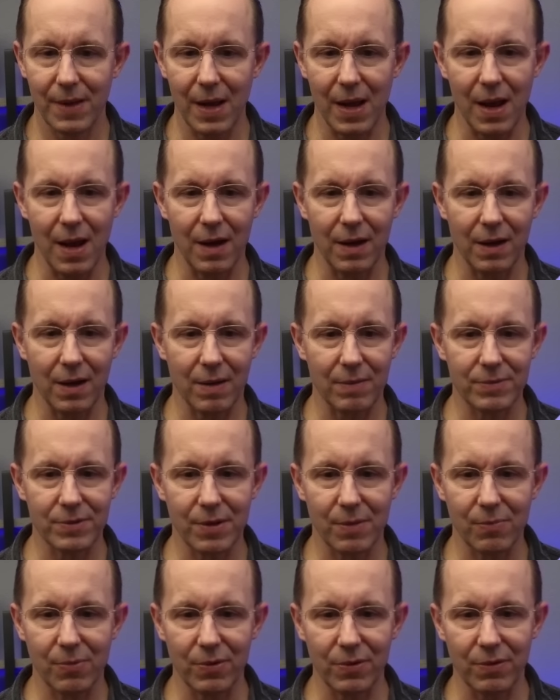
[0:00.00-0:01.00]
And it comes
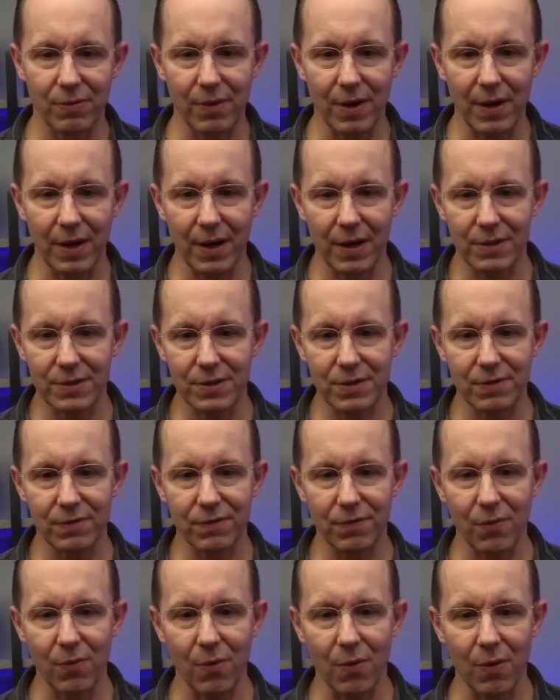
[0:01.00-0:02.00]
up with the right answer
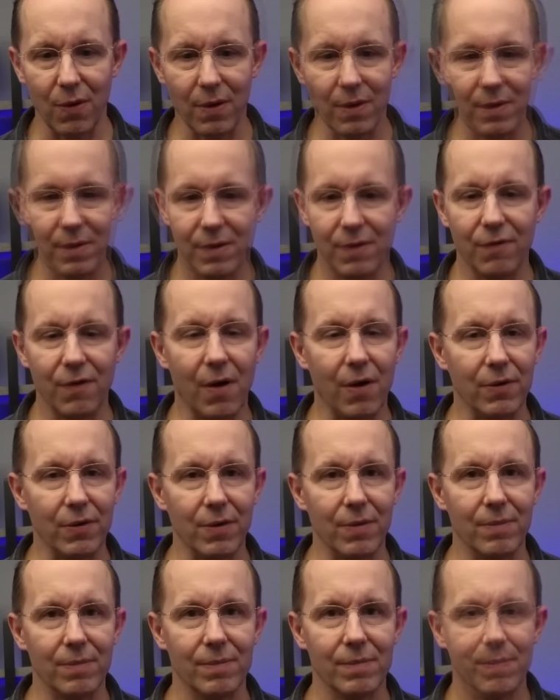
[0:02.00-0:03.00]
for the
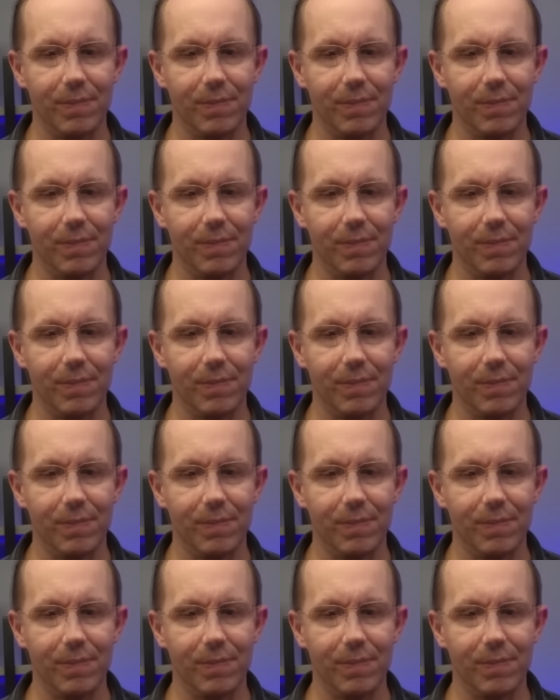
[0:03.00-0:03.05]
volume.